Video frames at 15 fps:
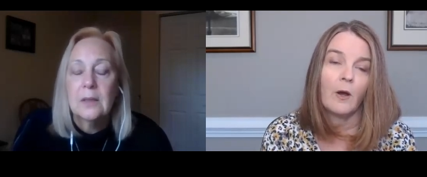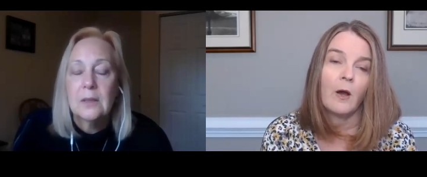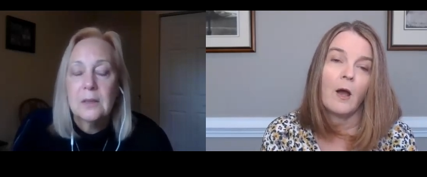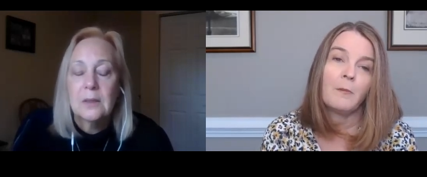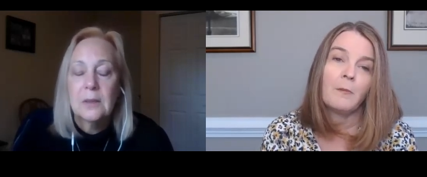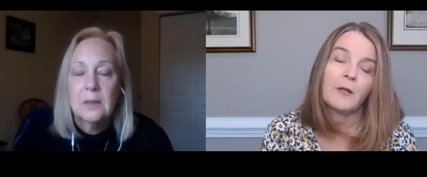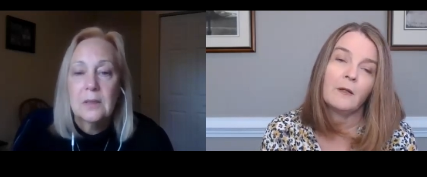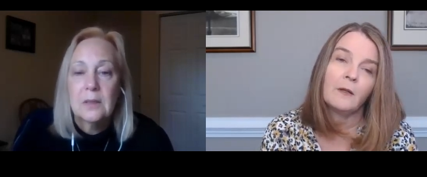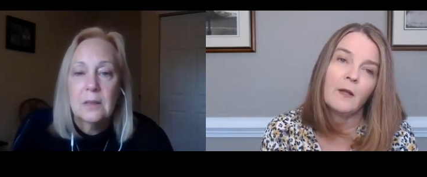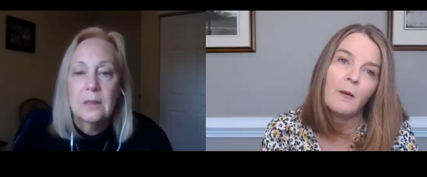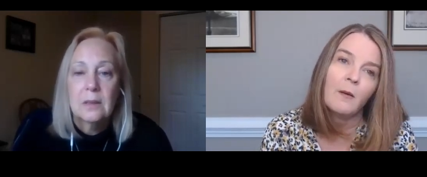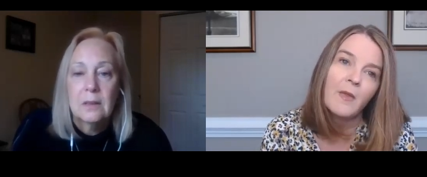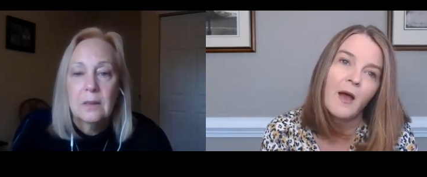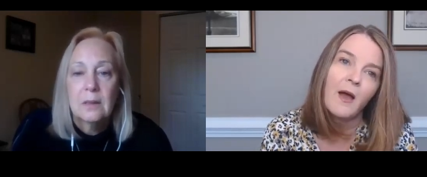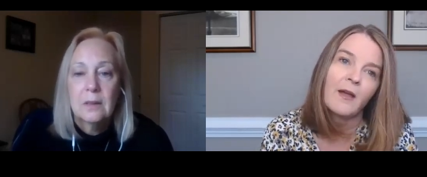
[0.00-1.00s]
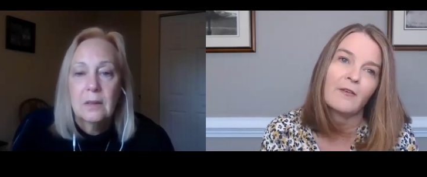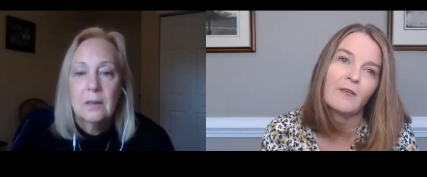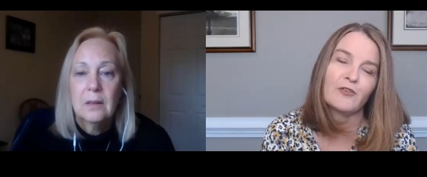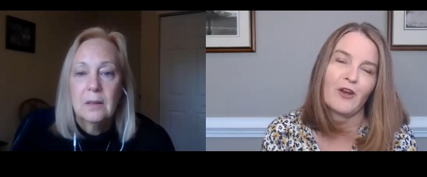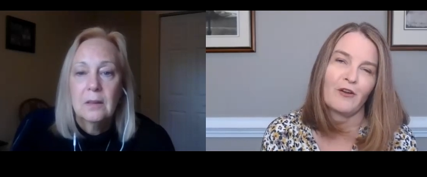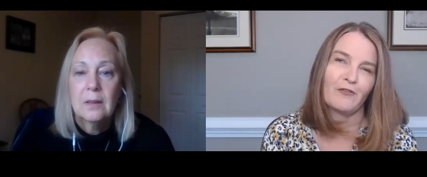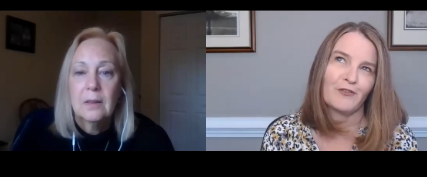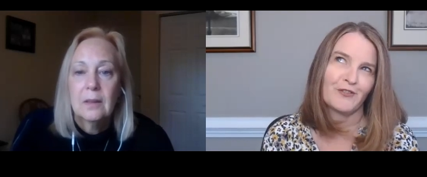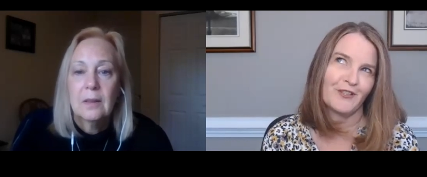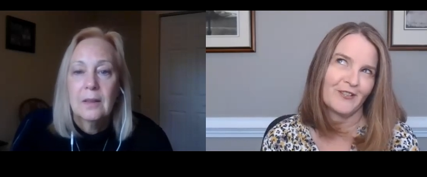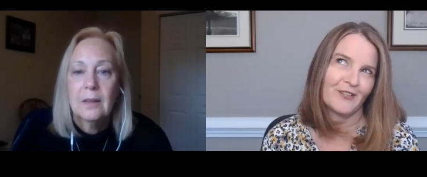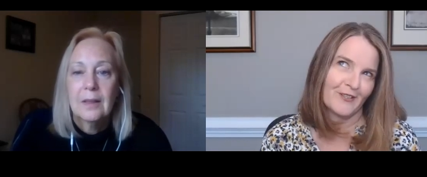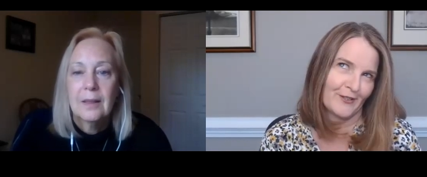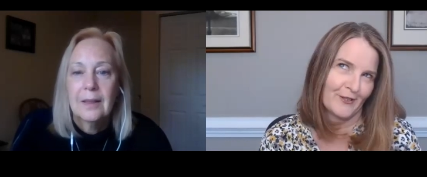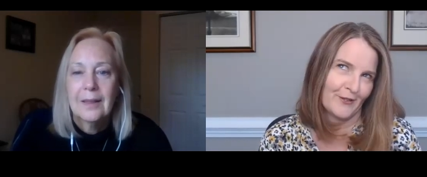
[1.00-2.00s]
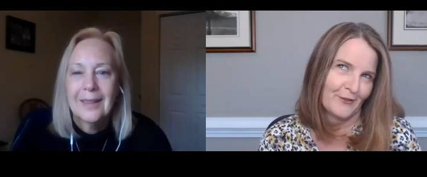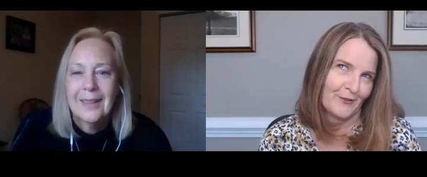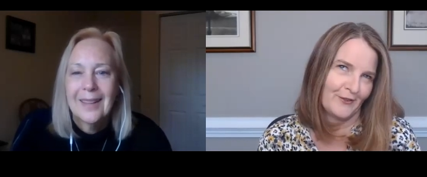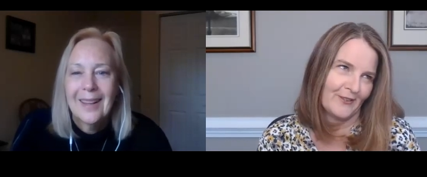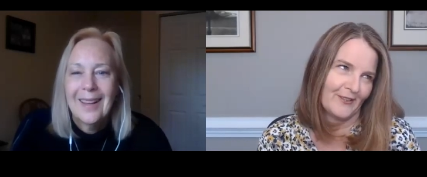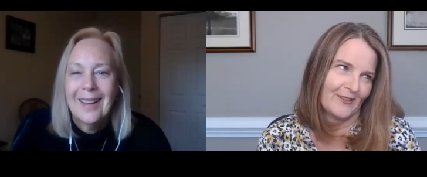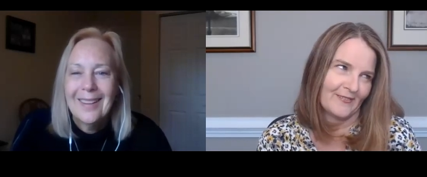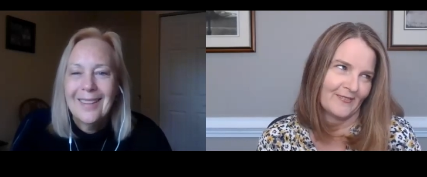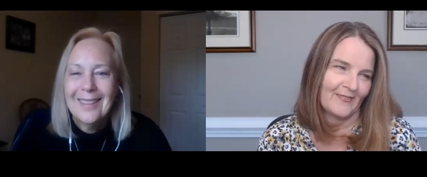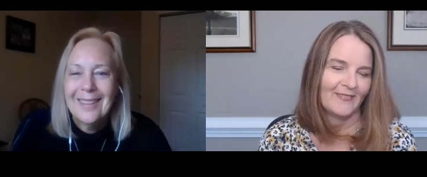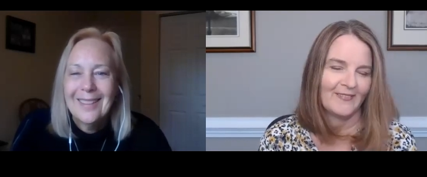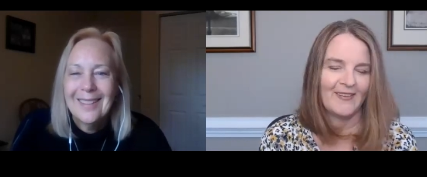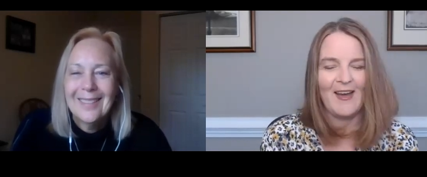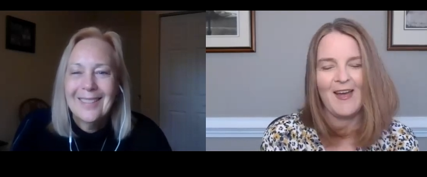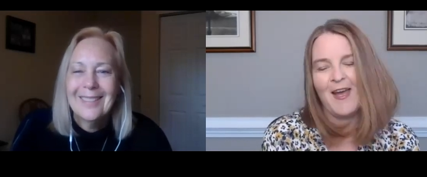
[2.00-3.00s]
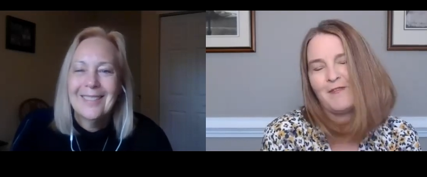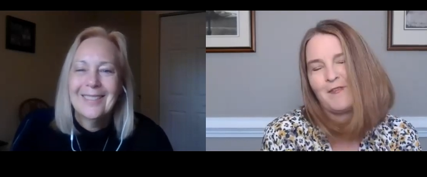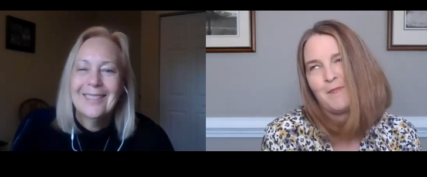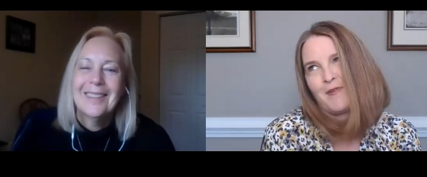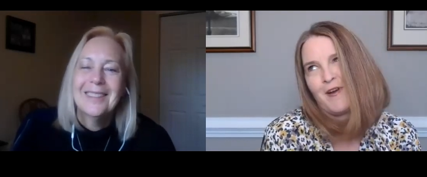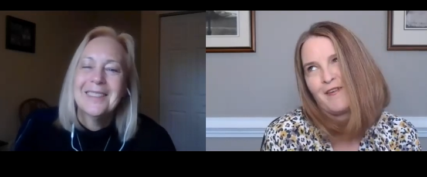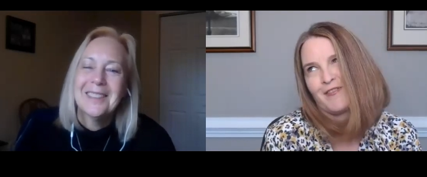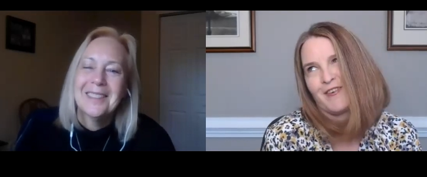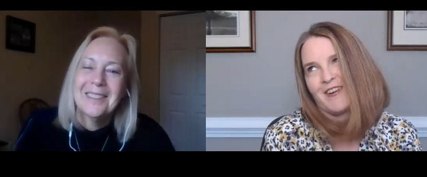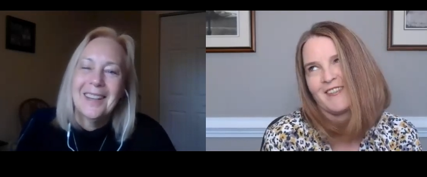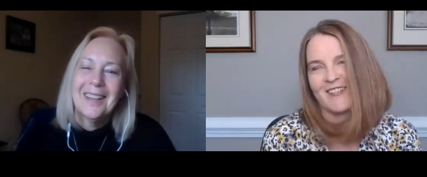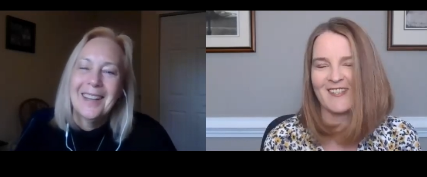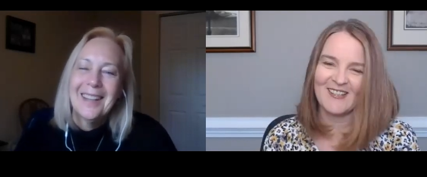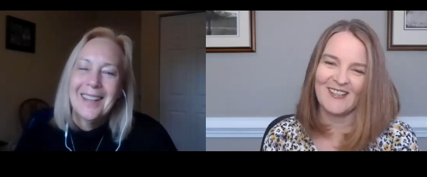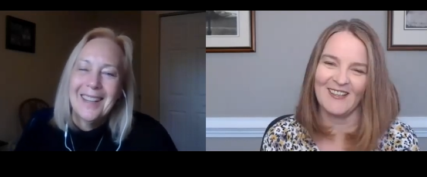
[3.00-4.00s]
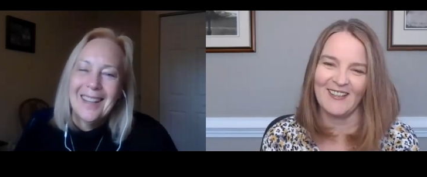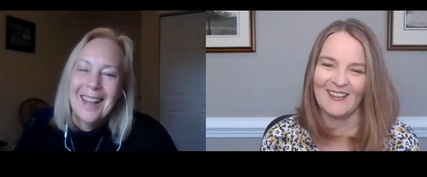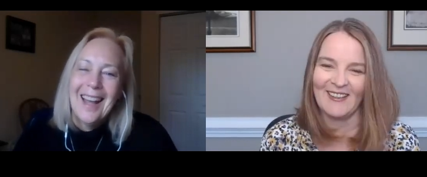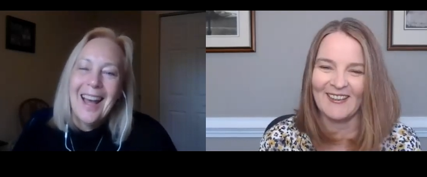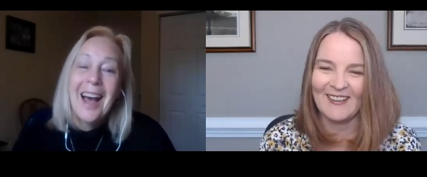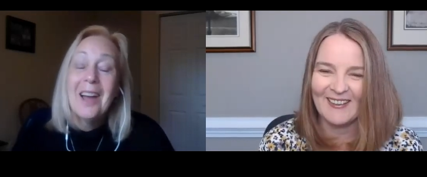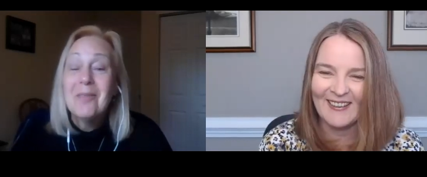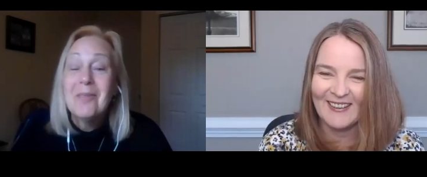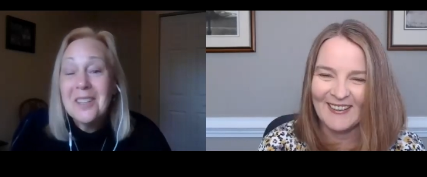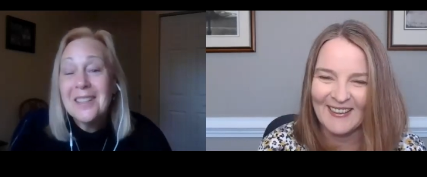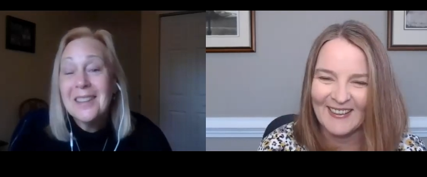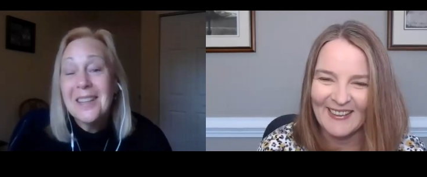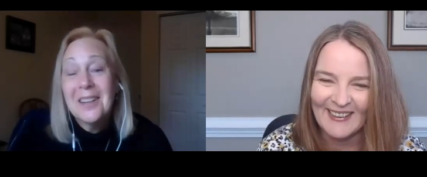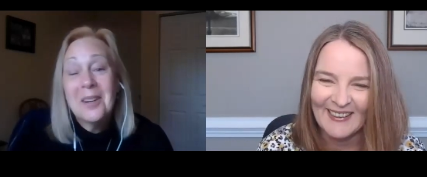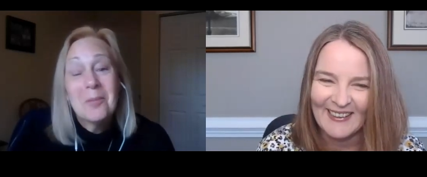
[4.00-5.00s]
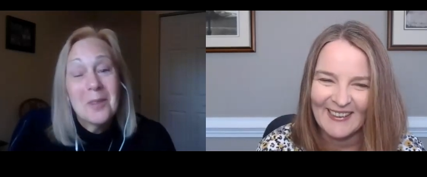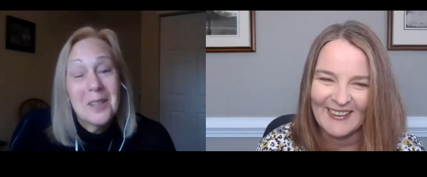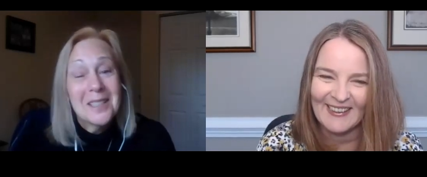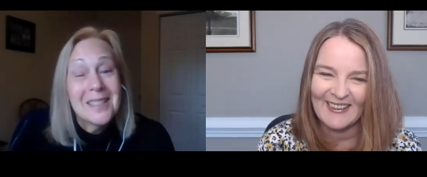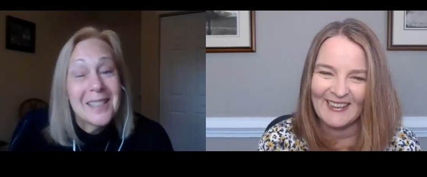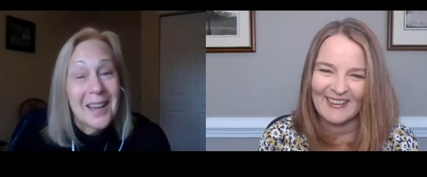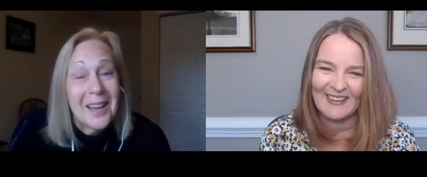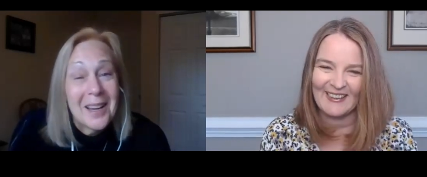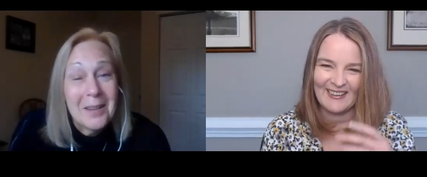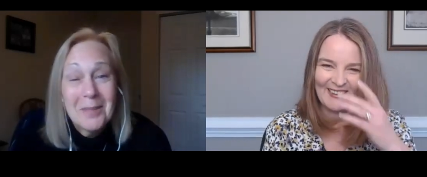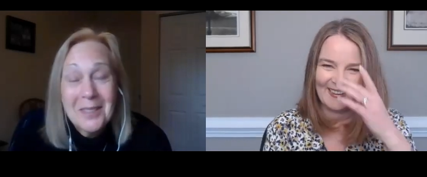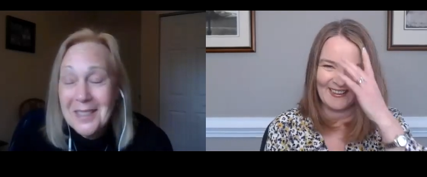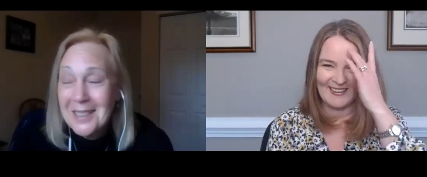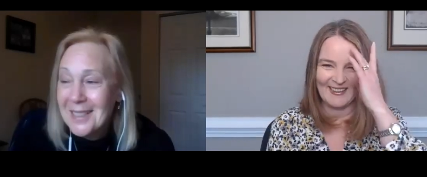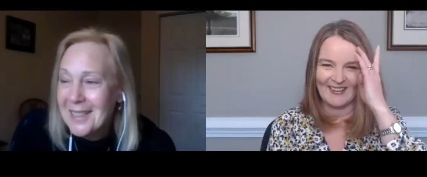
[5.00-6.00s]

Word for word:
Speaker 1: Well, I'm an mm. alumni of Jefferson, so you know. Ah! I have oh, a preference.
Speaker 2: A great, I worked there at one time as a